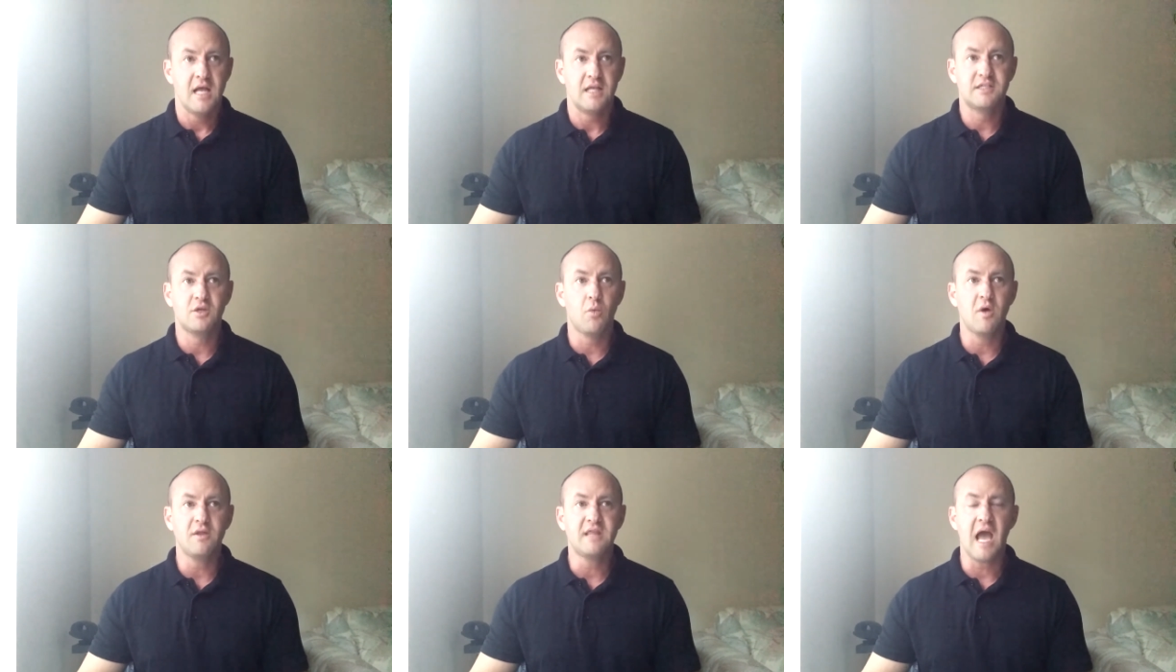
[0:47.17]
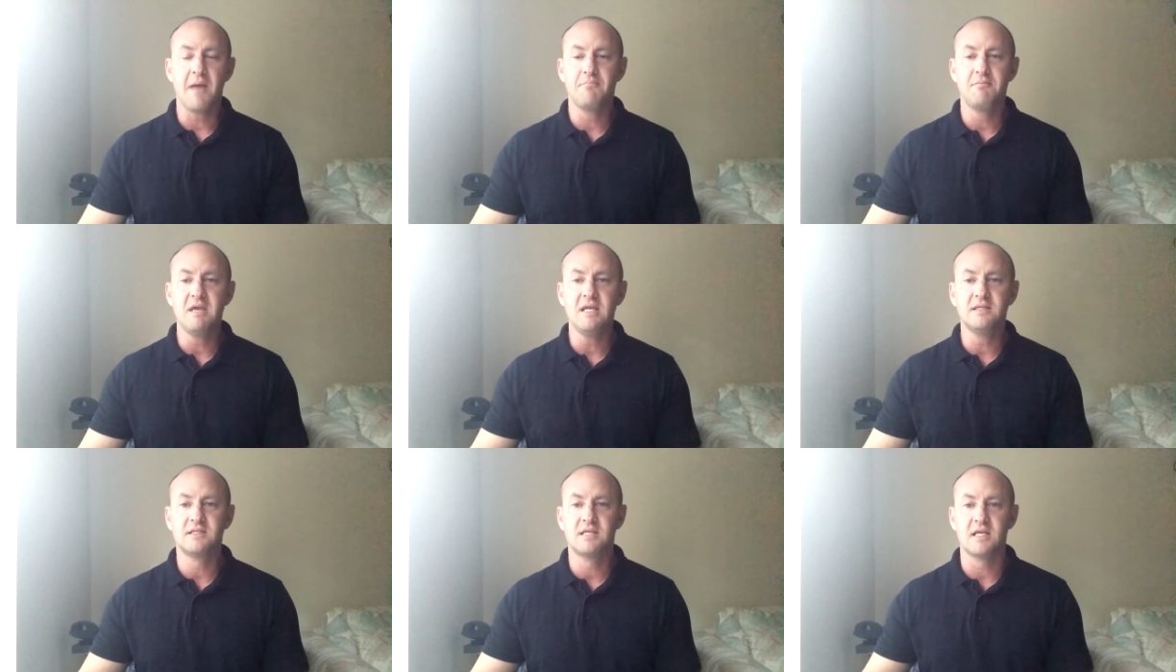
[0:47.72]
And so what that
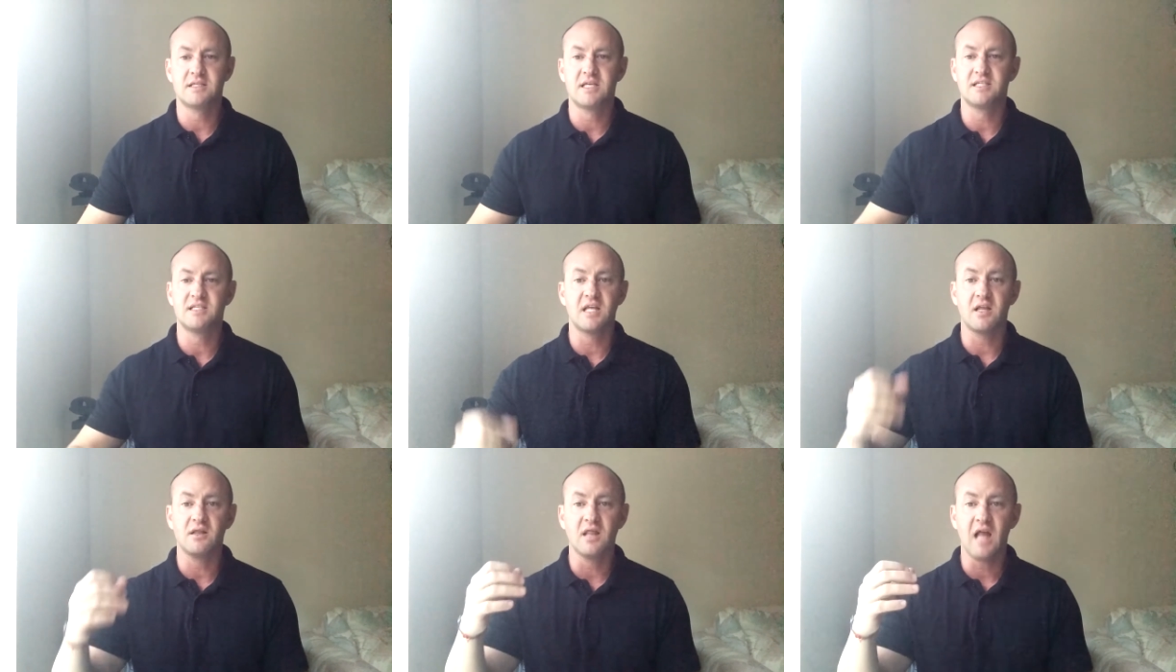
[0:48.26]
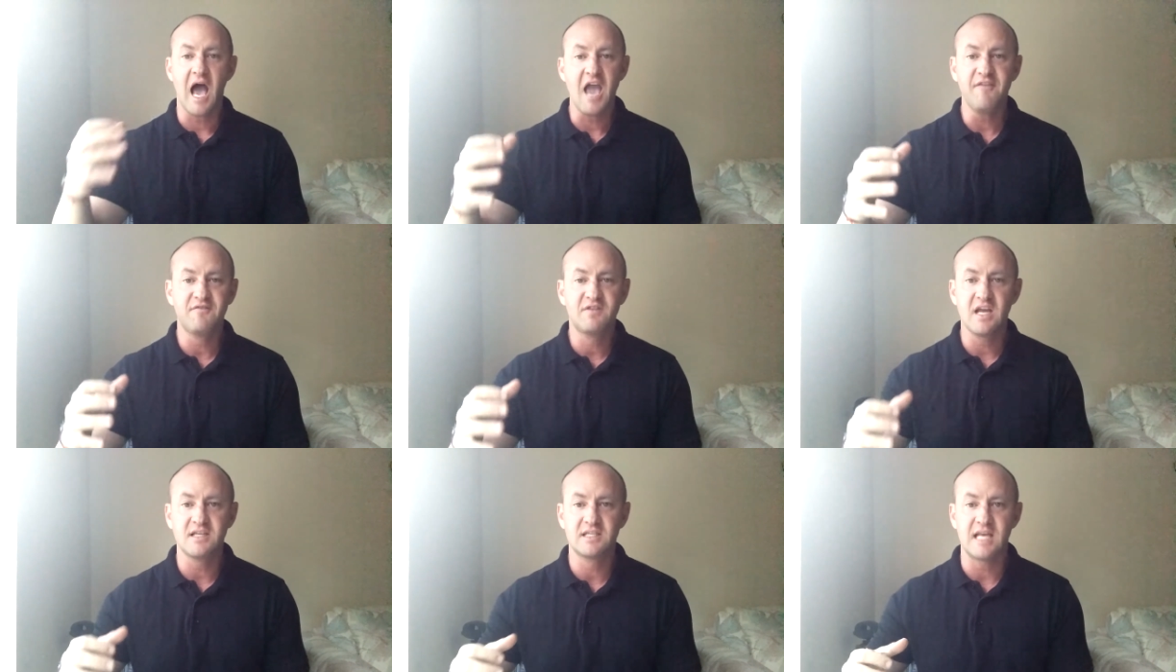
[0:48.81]
means is is that
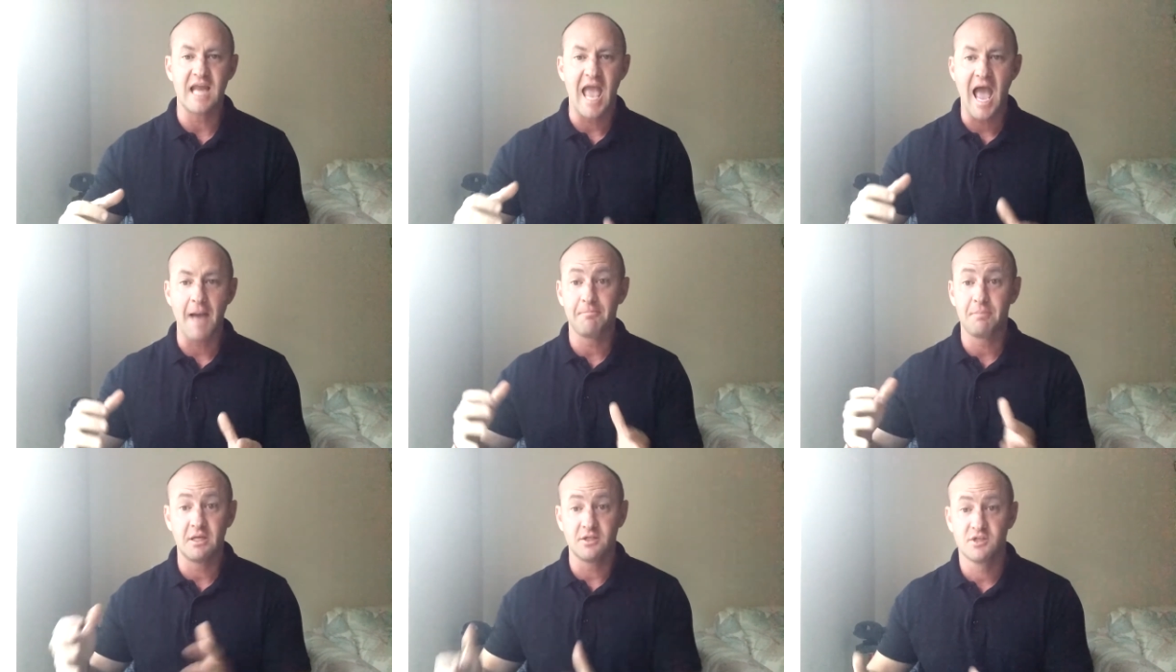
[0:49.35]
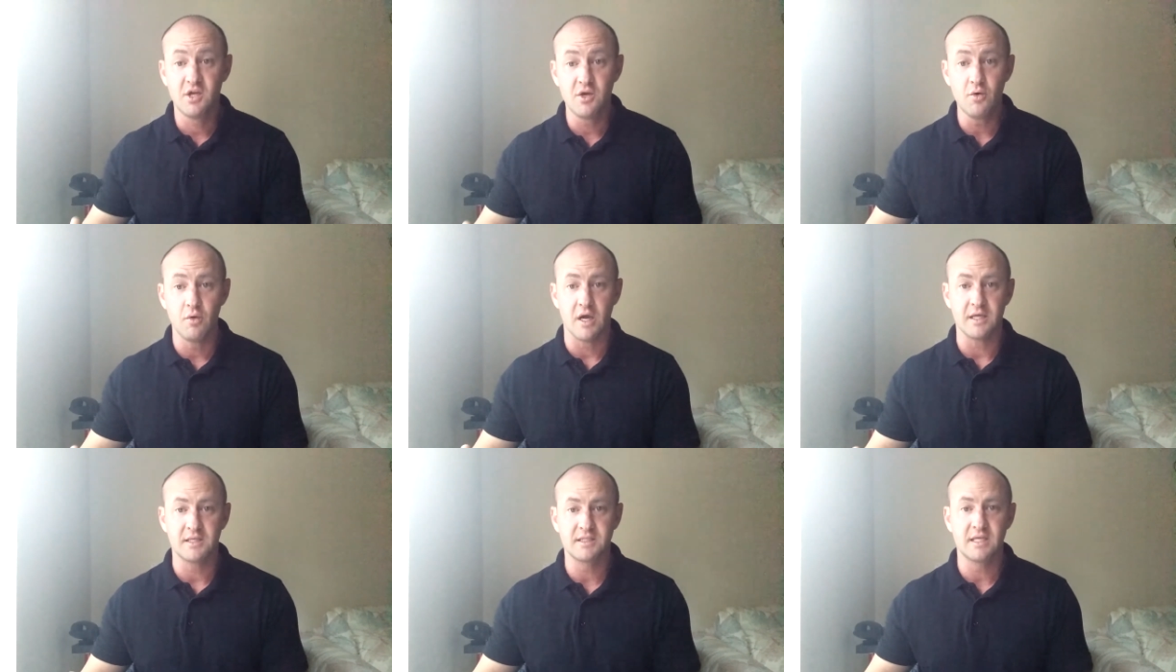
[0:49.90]
life doesn't happen
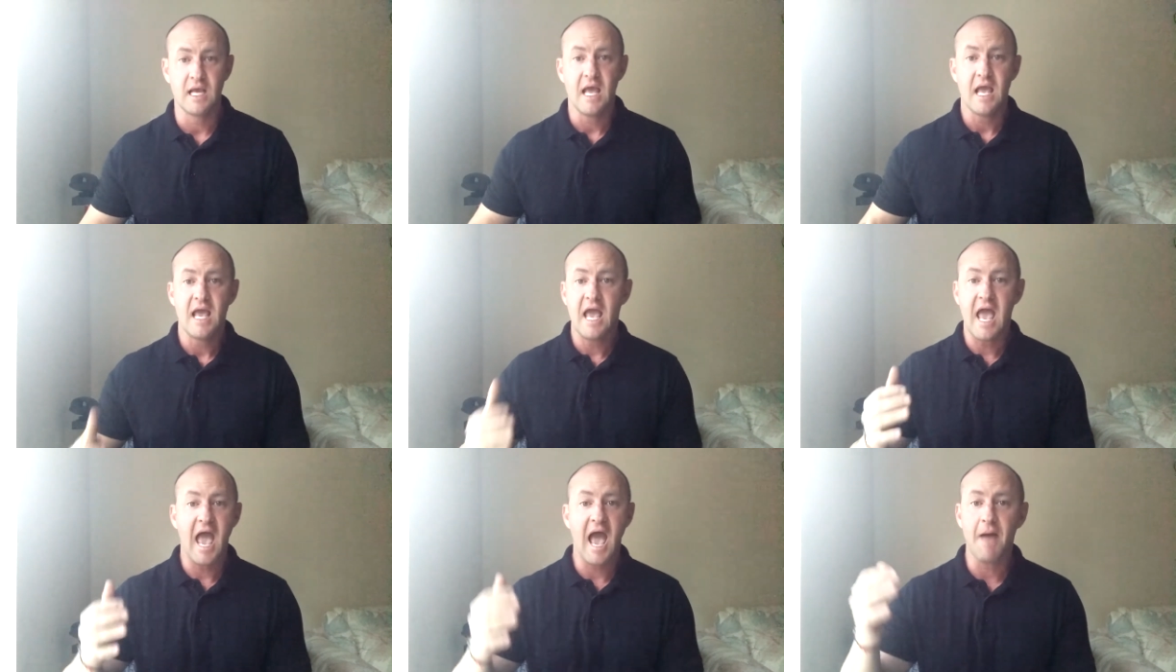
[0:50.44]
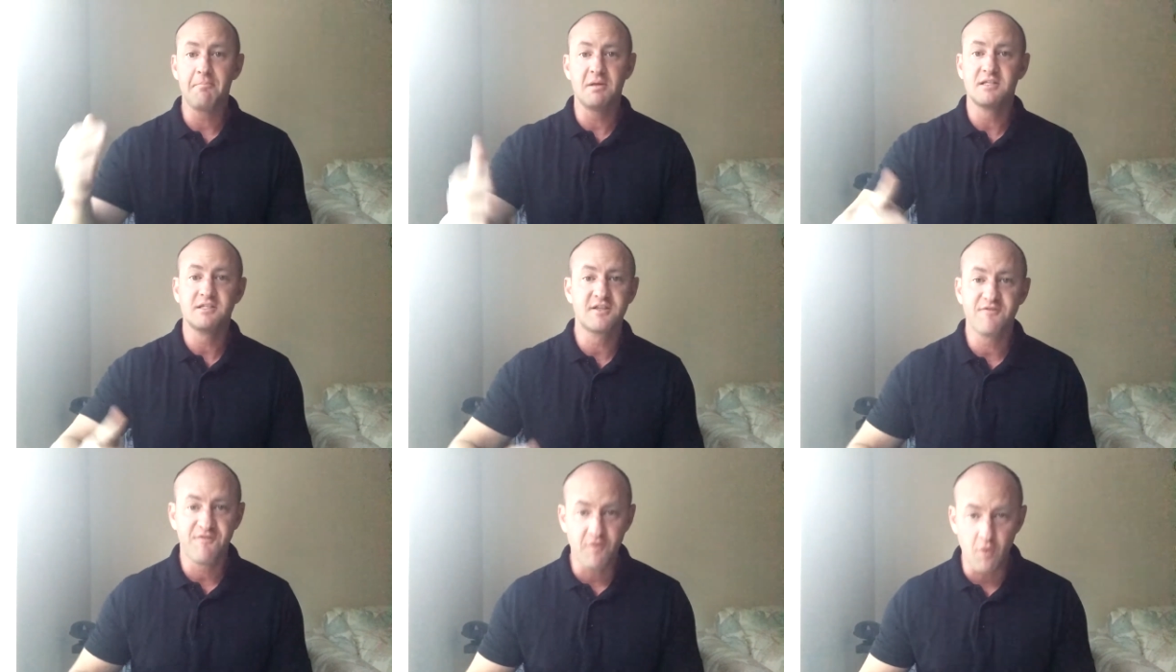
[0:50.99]
to us, it
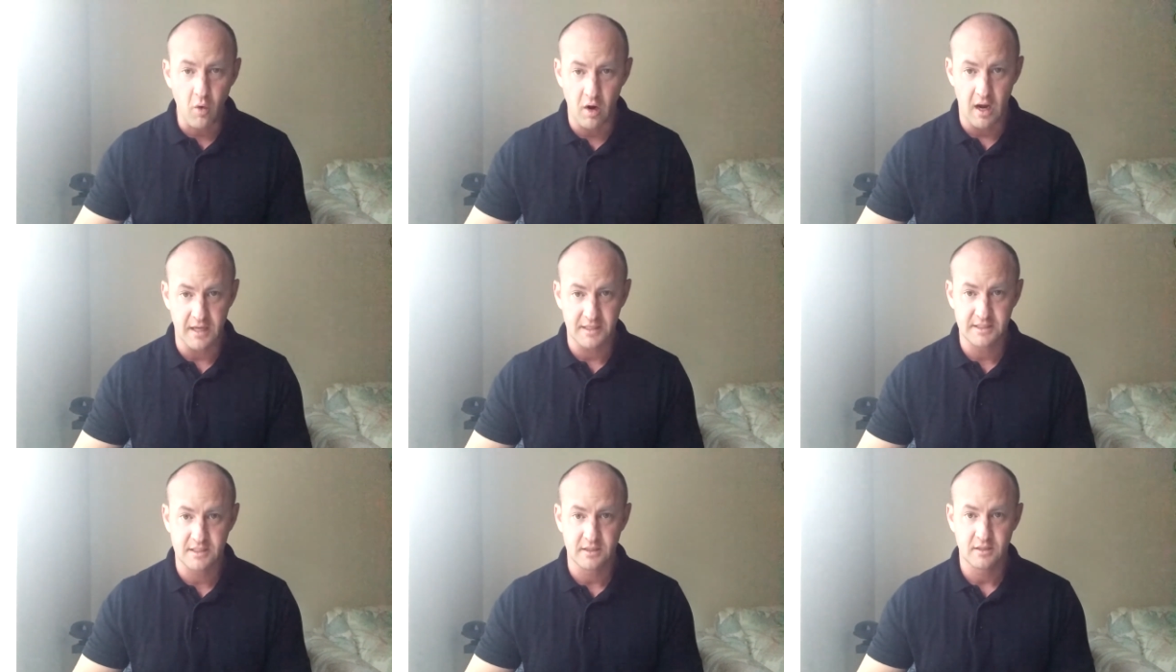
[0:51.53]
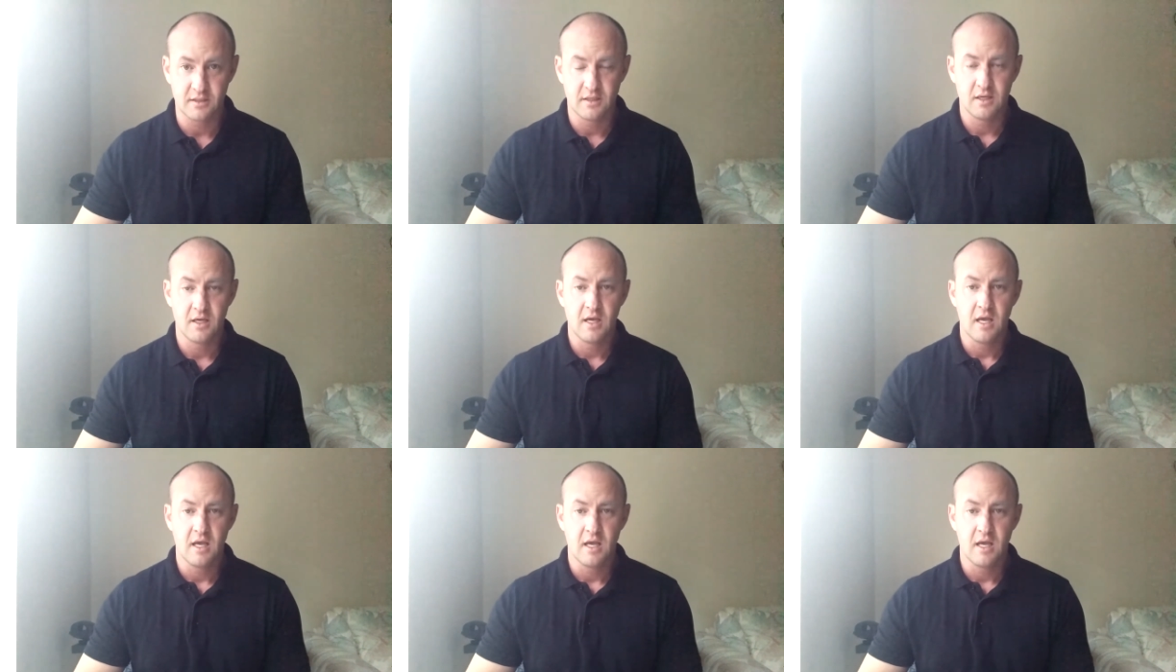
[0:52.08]
happens for us.